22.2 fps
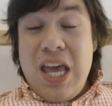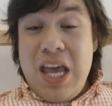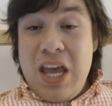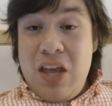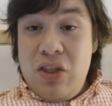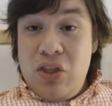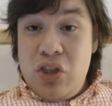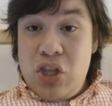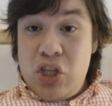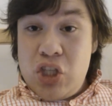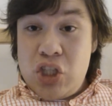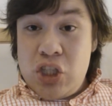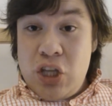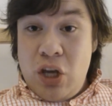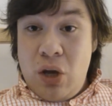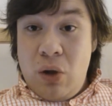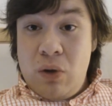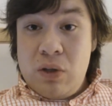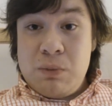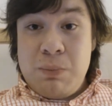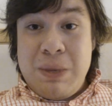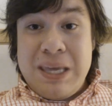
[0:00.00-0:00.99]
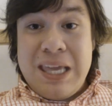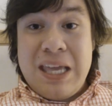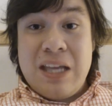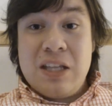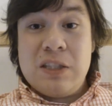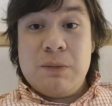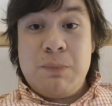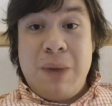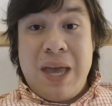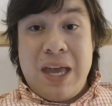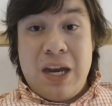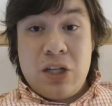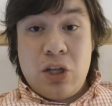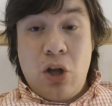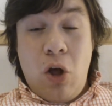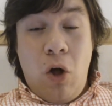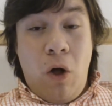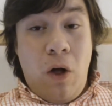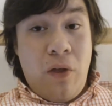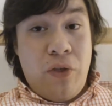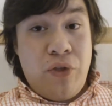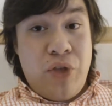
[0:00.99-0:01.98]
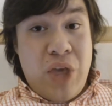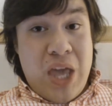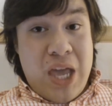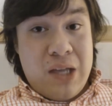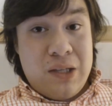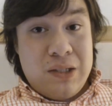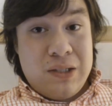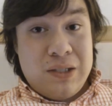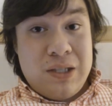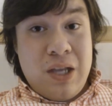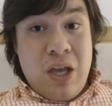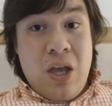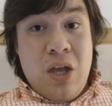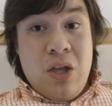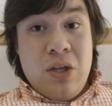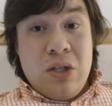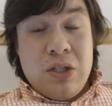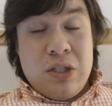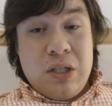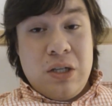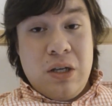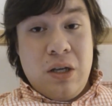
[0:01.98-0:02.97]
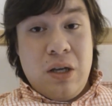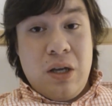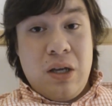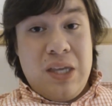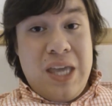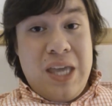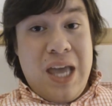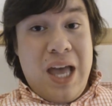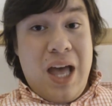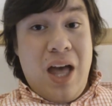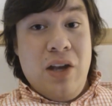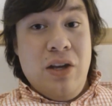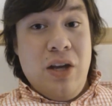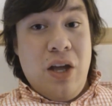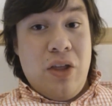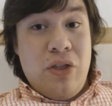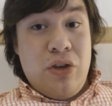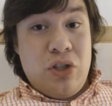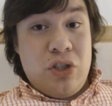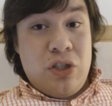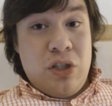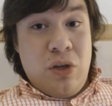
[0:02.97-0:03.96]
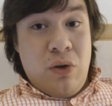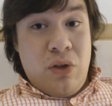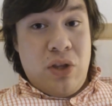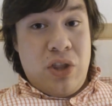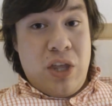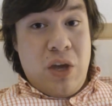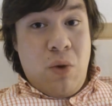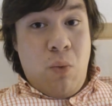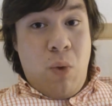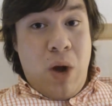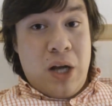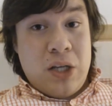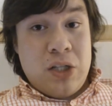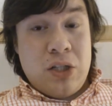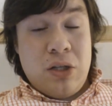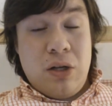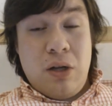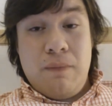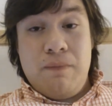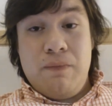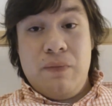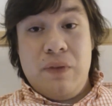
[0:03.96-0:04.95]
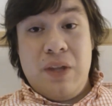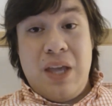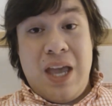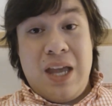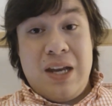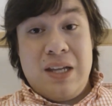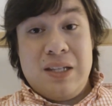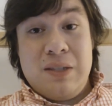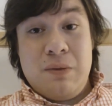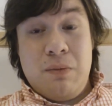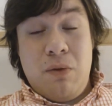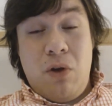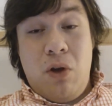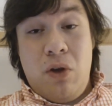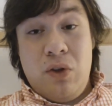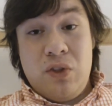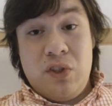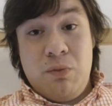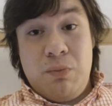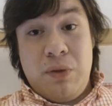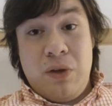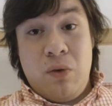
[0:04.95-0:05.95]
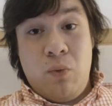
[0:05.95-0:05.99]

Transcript: in the show speaking Spanish, all thanks to yet another show that they watch and has also